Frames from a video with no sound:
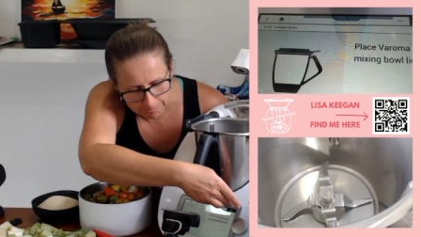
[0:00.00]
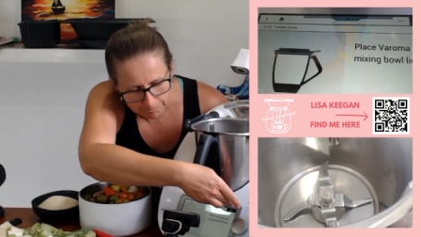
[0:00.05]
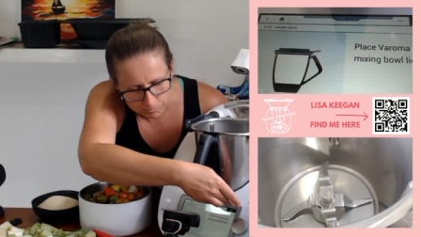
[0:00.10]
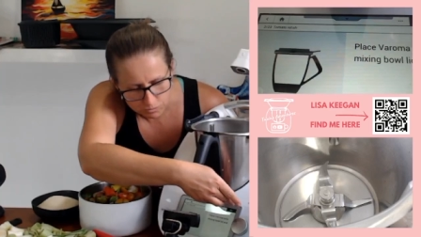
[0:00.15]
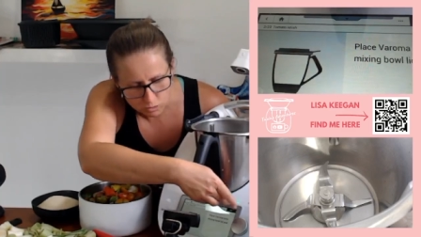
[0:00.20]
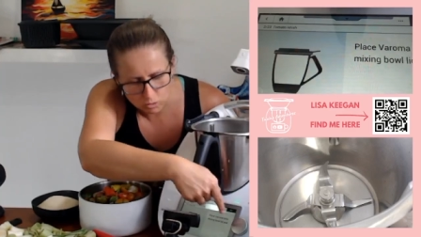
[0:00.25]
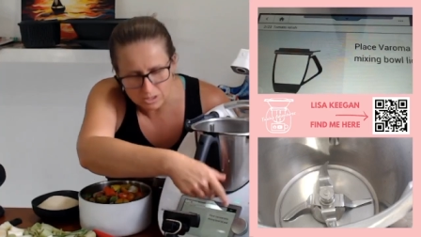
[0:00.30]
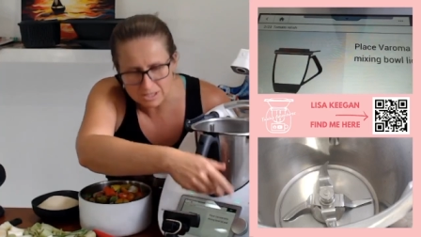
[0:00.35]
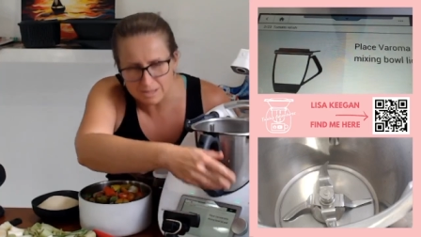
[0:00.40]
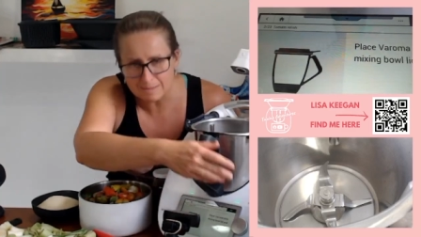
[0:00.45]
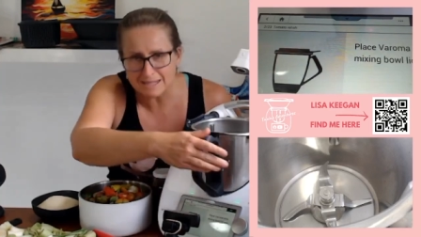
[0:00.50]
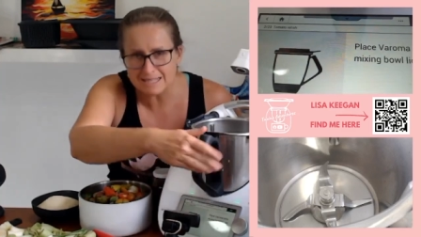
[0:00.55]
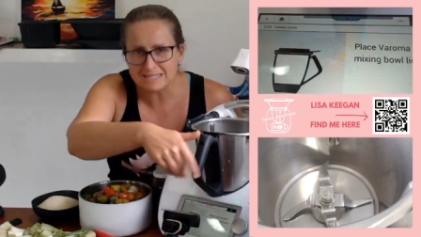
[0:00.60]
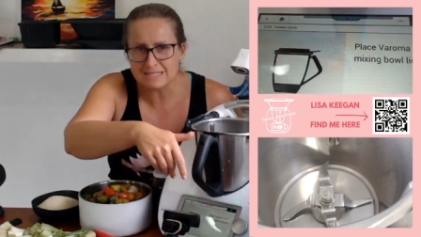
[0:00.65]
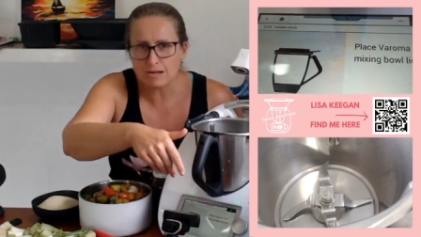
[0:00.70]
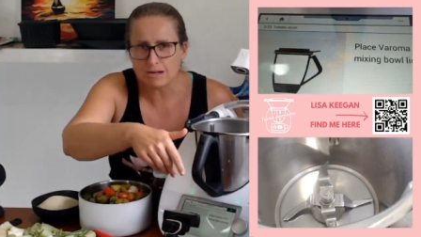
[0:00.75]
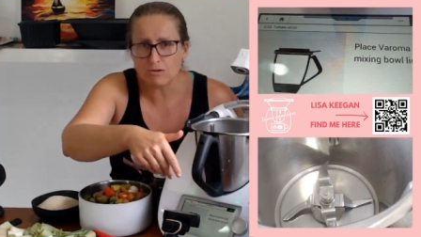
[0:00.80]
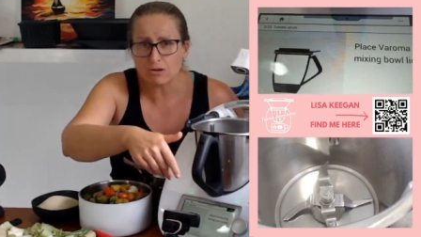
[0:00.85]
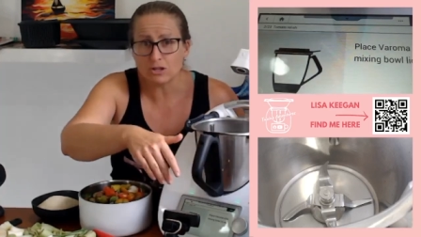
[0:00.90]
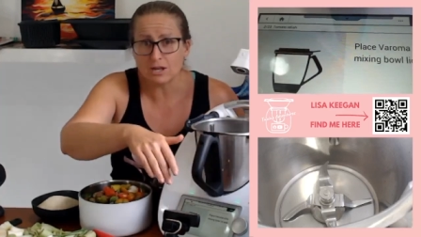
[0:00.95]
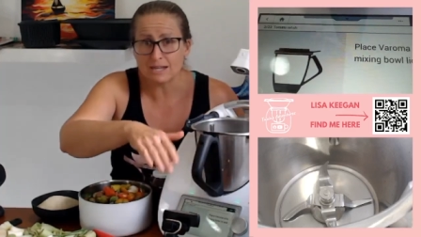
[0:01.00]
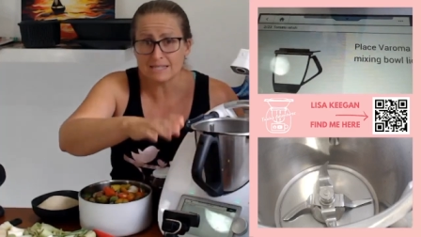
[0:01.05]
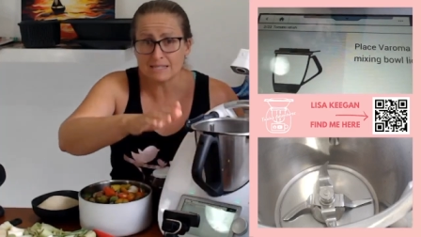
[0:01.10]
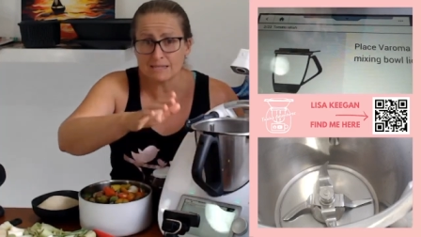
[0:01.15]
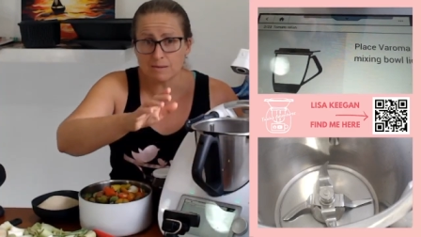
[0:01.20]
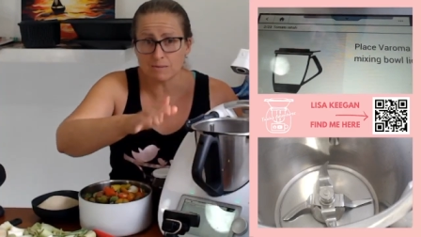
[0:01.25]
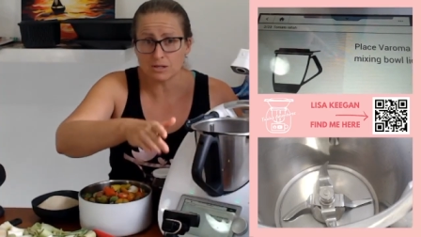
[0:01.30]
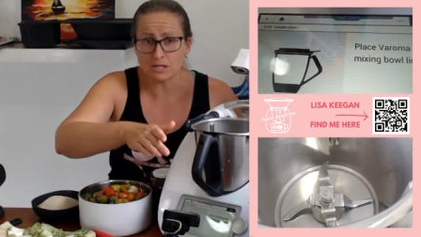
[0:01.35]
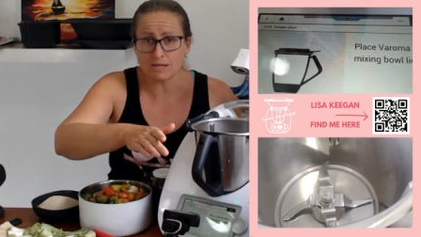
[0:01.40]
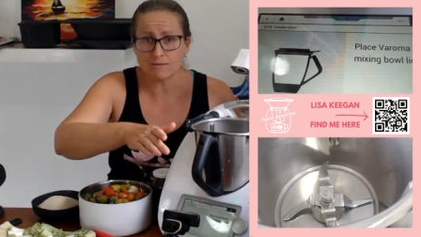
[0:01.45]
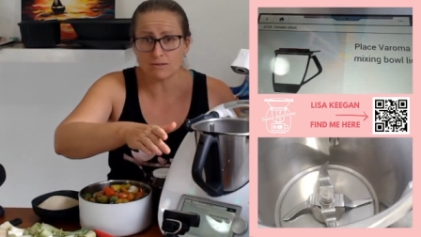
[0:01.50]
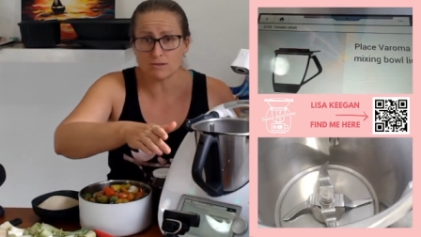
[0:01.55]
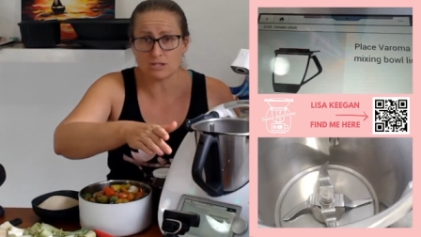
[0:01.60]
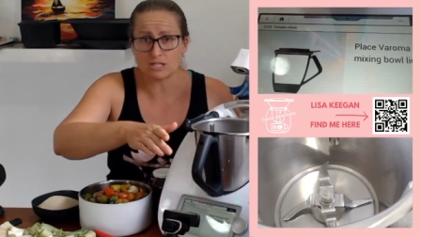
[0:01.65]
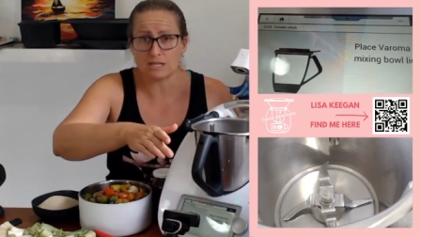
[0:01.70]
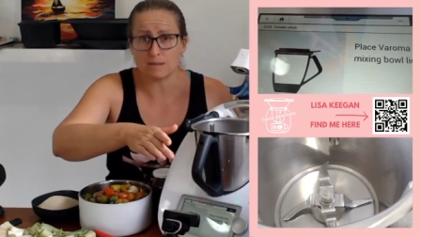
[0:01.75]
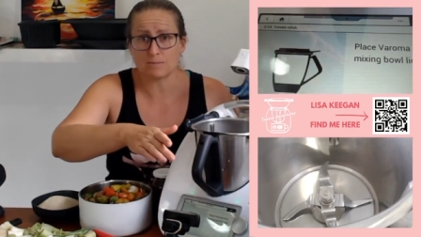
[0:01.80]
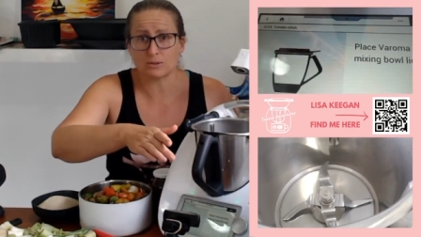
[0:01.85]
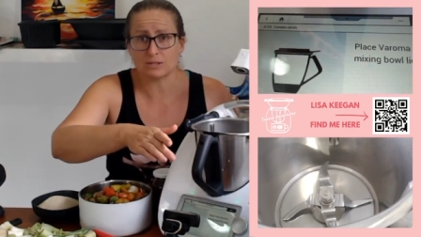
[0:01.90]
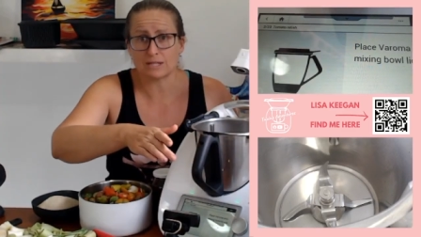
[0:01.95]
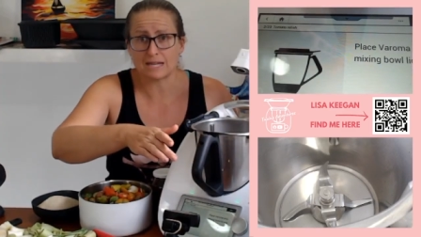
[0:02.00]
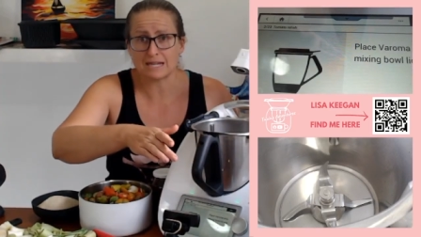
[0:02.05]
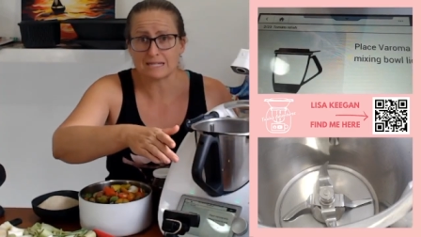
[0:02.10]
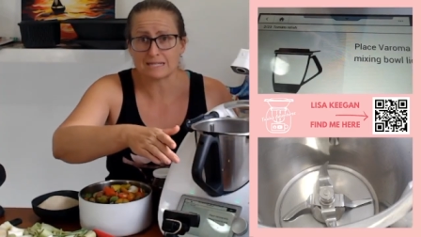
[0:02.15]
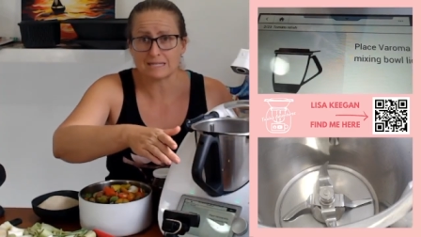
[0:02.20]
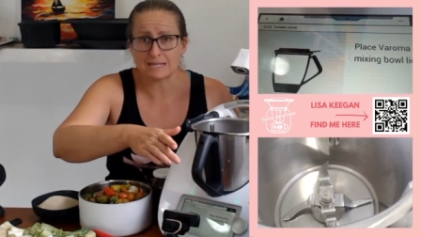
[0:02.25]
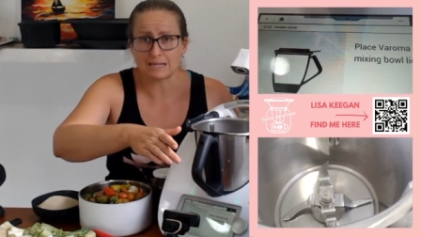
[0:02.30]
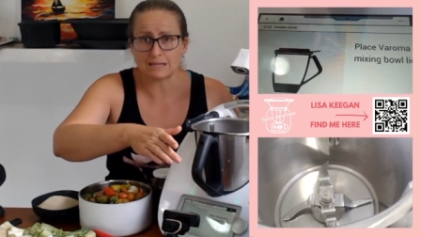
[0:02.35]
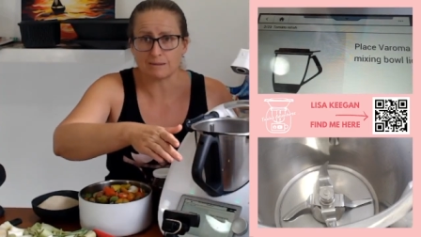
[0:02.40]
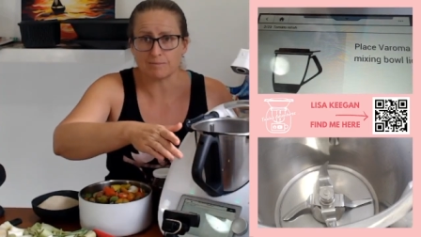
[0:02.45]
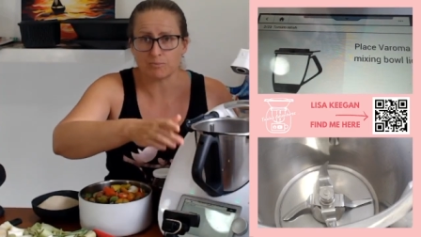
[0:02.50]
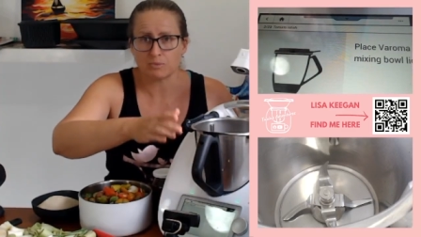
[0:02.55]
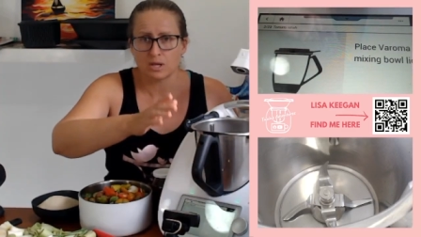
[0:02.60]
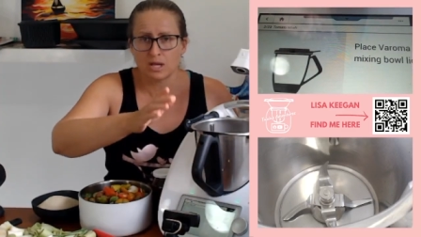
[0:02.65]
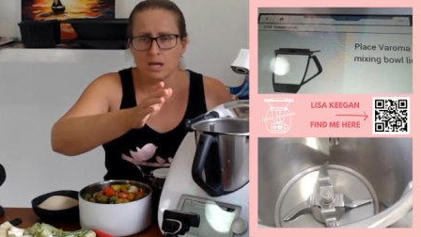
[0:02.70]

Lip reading: Talks about sterilizing. I'm going to give you a tip on that in a second.